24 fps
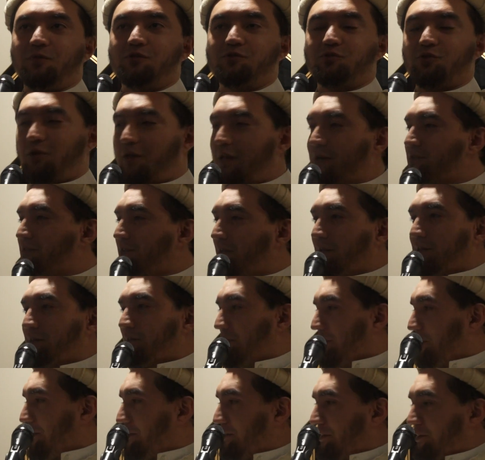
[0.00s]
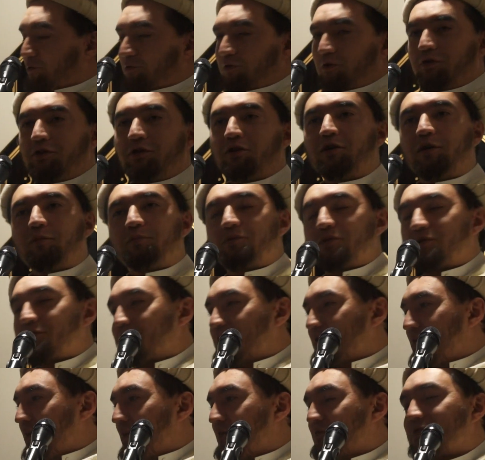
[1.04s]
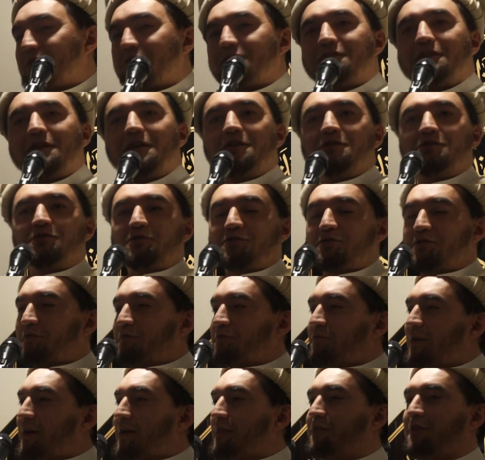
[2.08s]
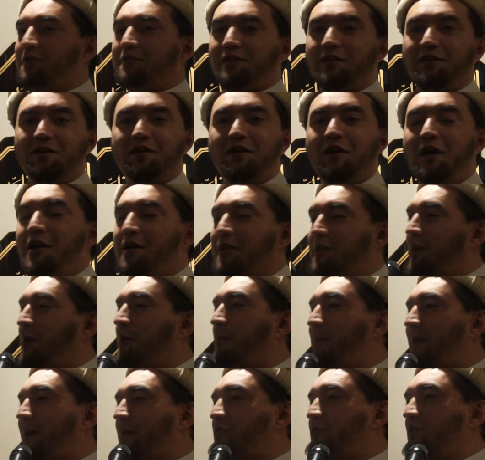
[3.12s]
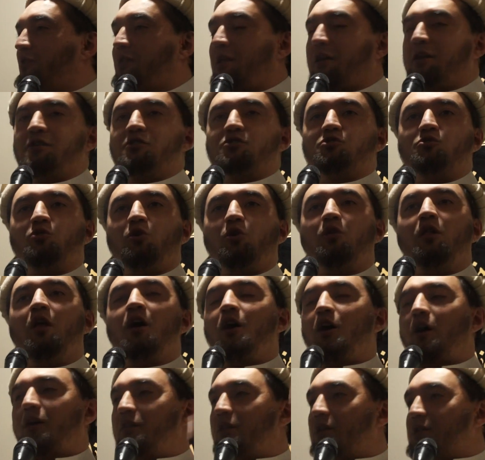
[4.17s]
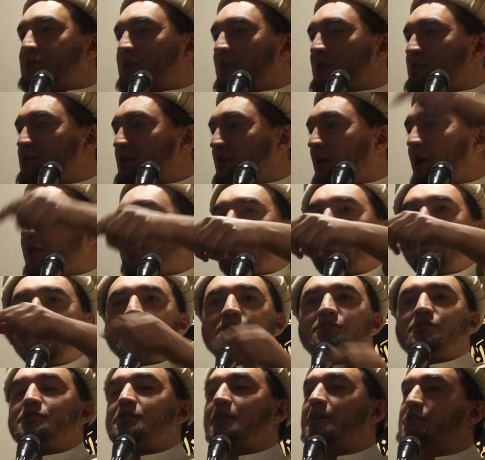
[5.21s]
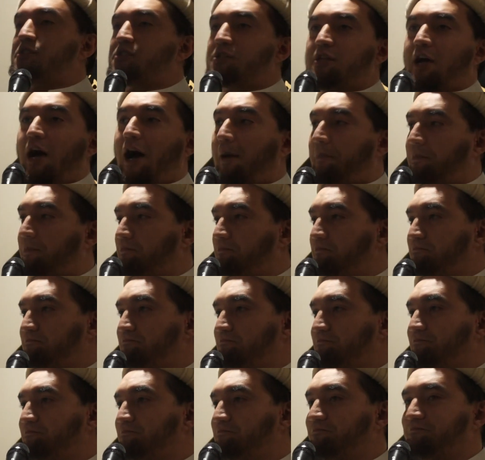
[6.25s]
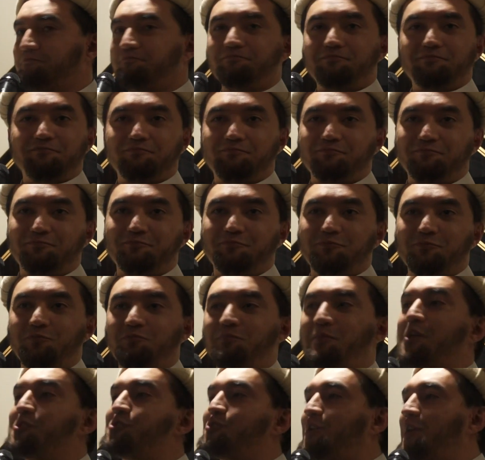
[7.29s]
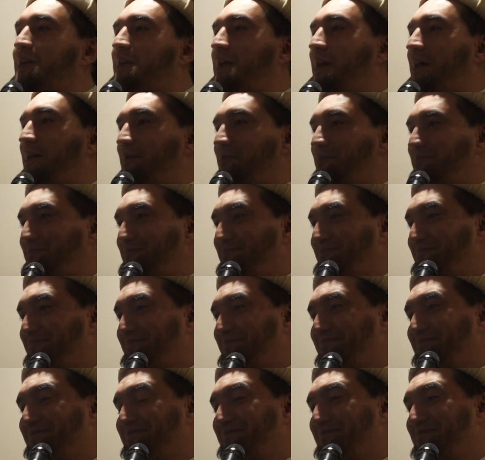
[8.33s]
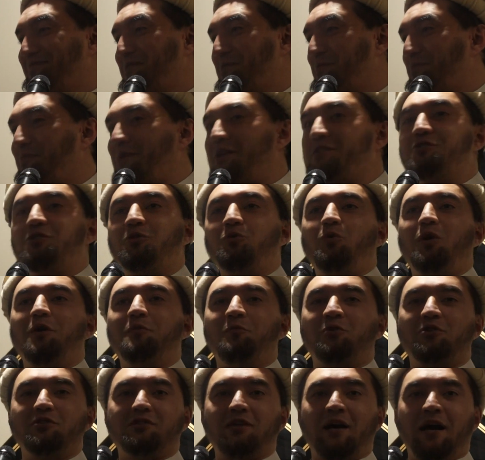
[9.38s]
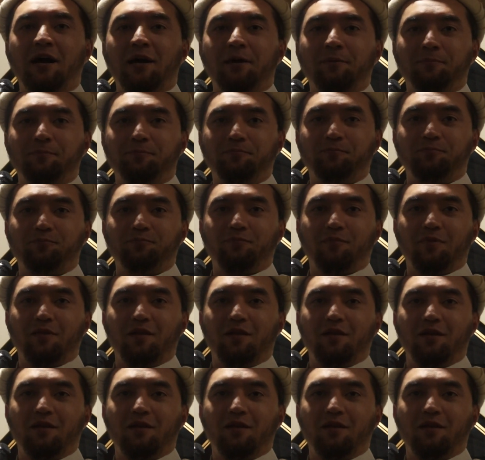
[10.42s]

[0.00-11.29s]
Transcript: So that's it. They, they're rolling up their sleeves. The angels of wrath are there. They're about to take a soul. Allah sends another angel says, Stop. Measure again. Measure one more time.